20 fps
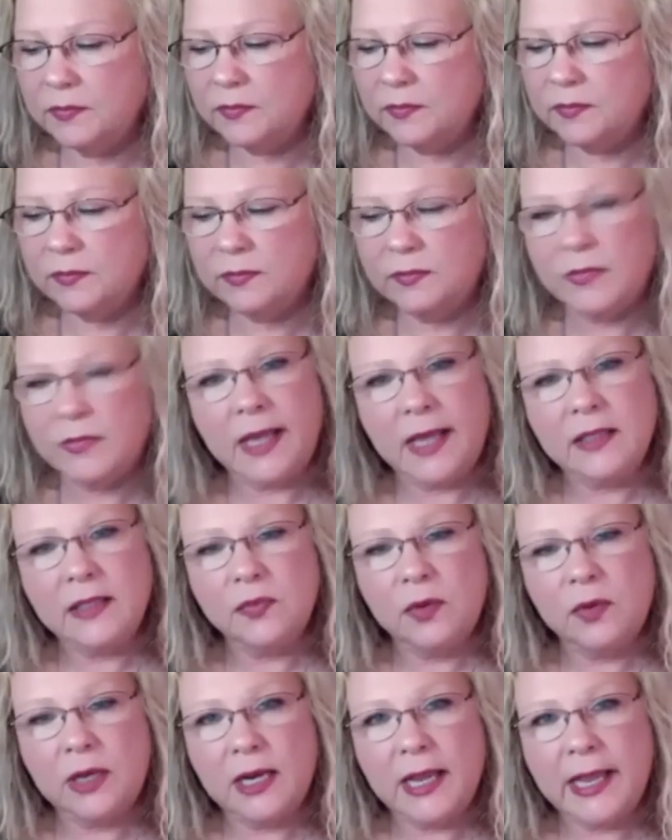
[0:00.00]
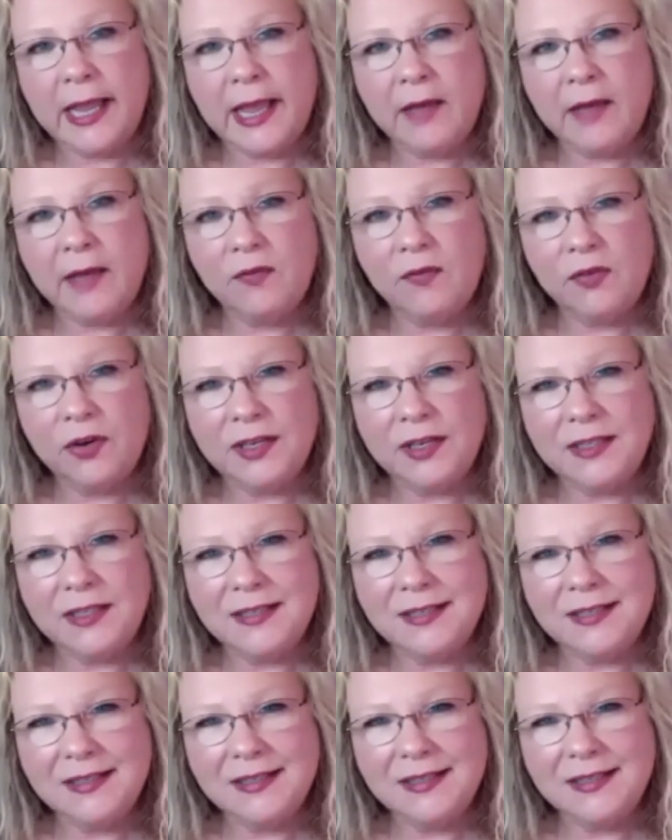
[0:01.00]
that's what I have for
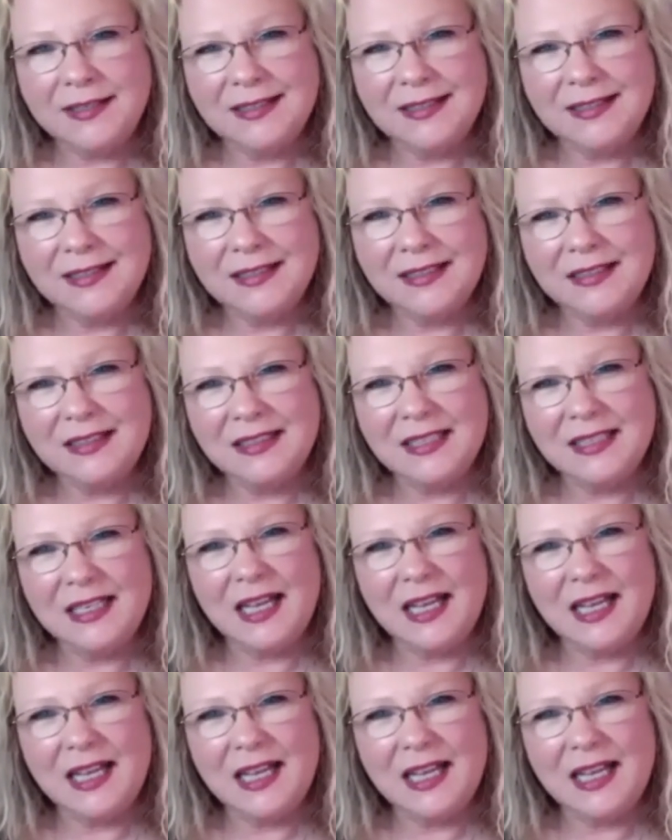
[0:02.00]
us tonight.